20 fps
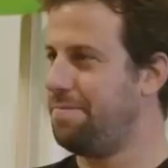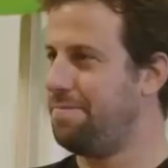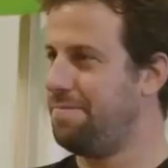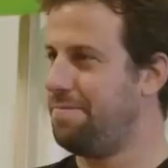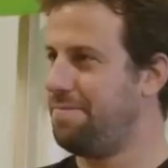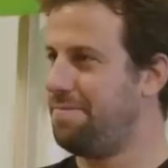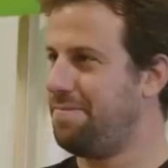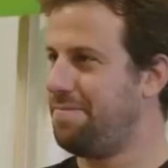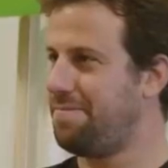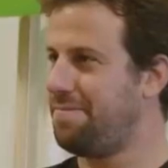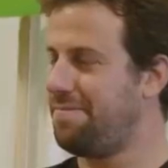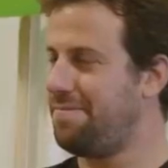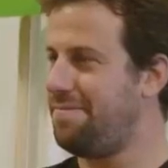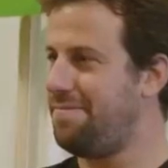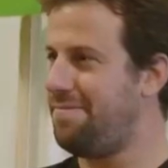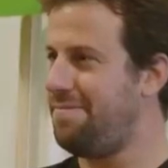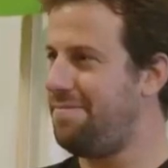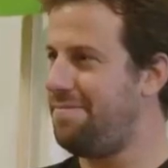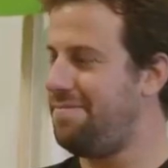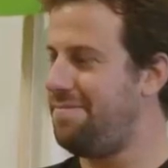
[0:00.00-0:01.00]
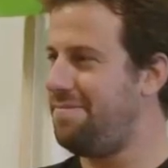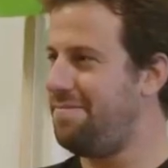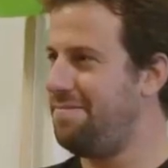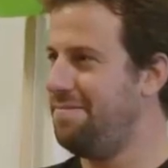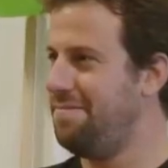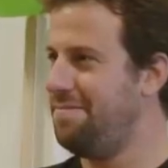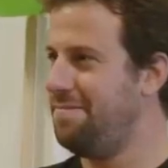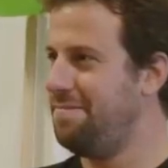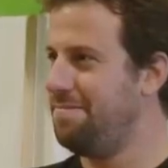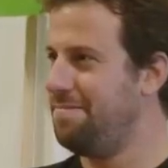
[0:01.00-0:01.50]

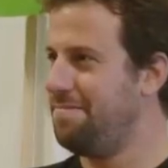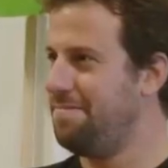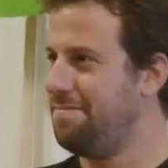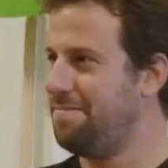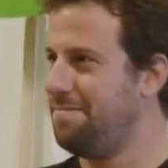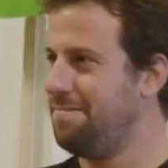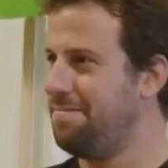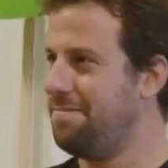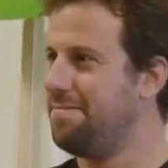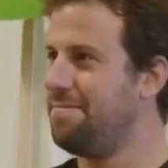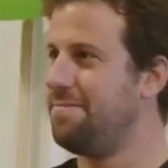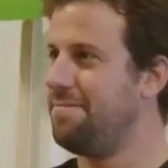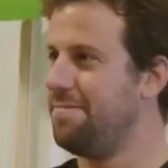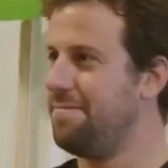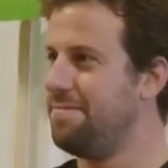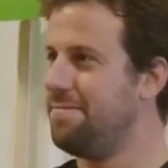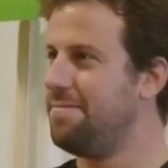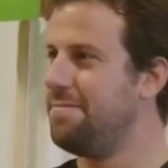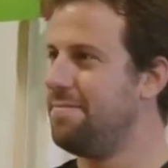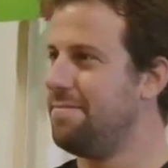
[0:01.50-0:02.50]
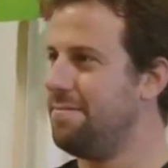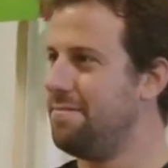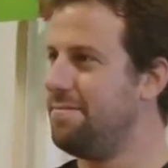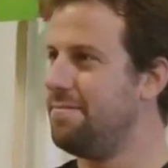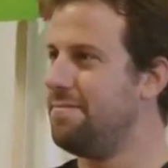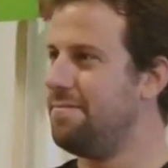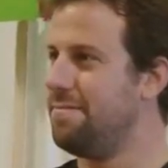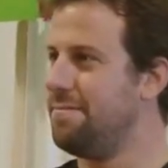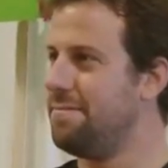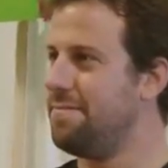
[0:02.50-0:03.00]

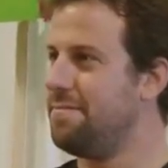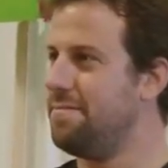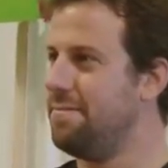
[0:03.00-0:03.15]
[no speech]